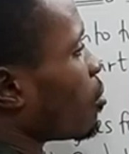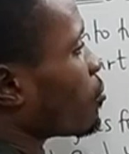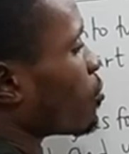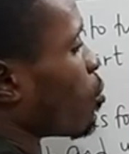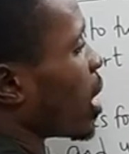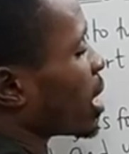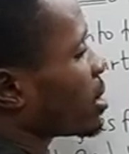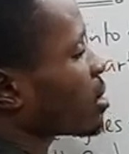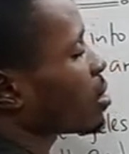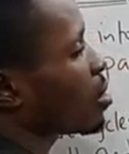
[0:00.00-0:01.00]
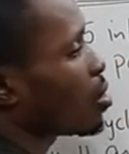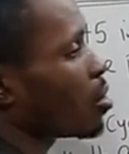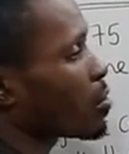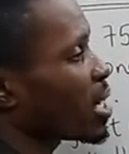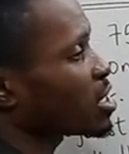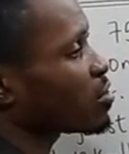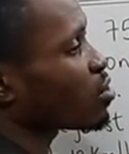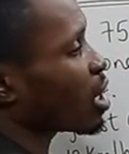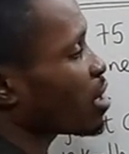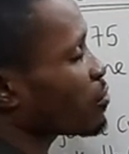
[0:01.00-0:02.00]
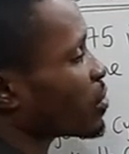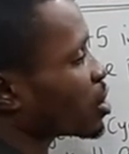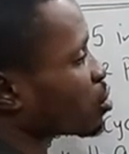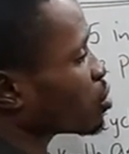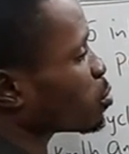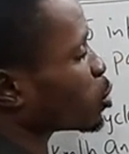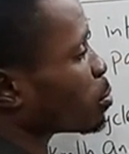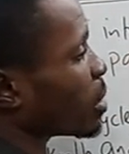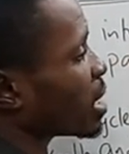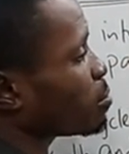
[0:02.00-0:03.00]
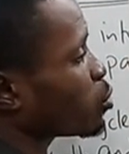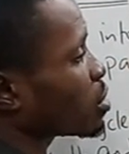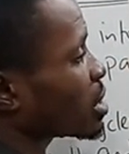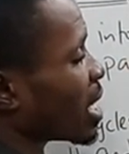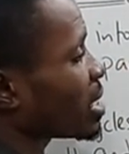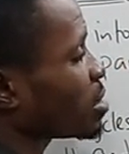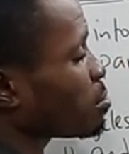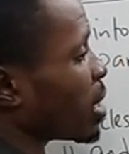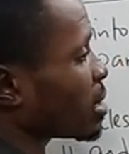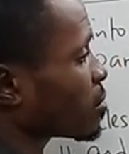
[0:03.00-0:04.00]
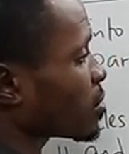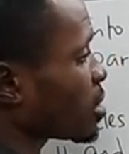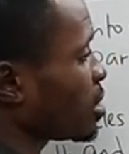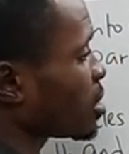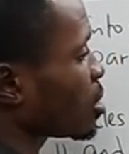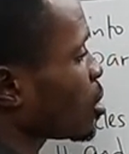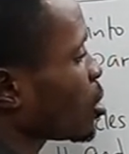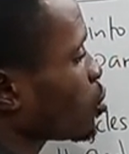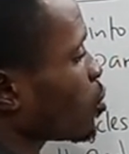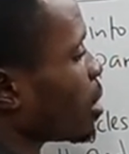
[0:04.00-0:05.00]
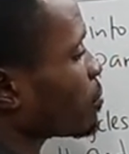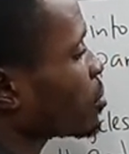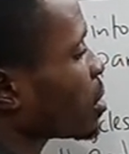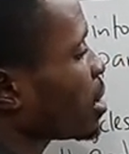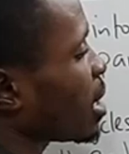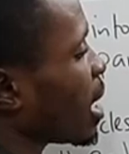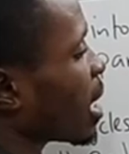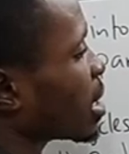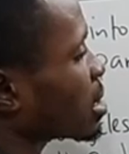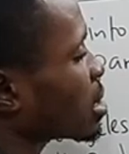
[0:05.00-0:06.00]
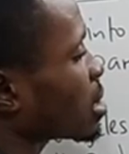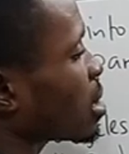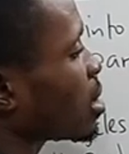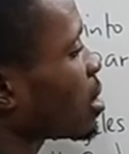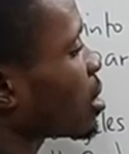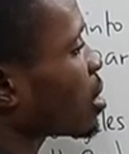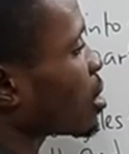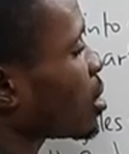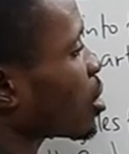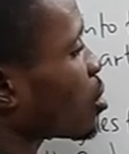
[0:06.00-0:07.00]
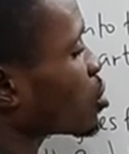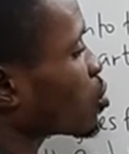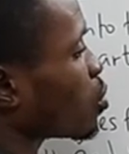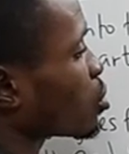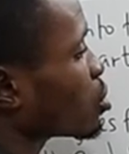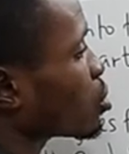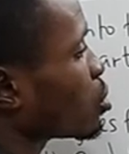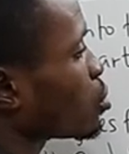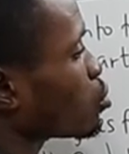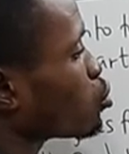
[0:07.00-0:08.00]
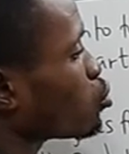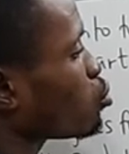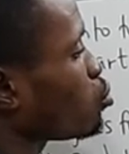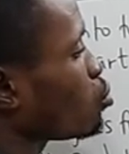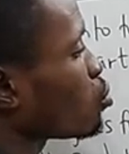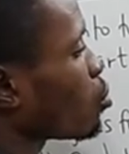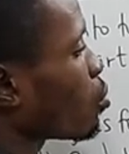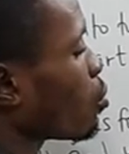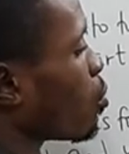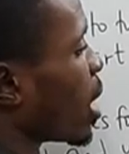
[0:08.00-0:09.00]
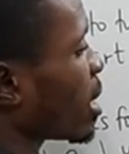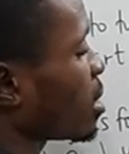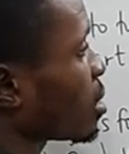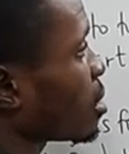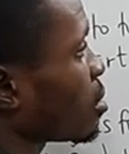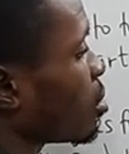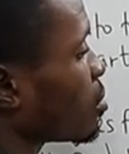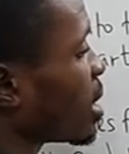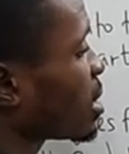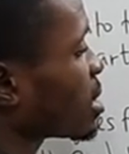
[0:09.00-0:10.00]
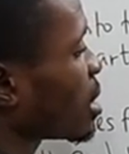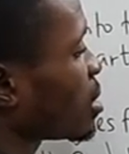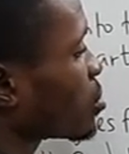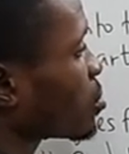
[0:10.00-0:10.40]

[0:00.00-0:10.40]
of Y. All right, if you clear fractions, multiply both sides by 3, you have 3x equals what? 2y. All right,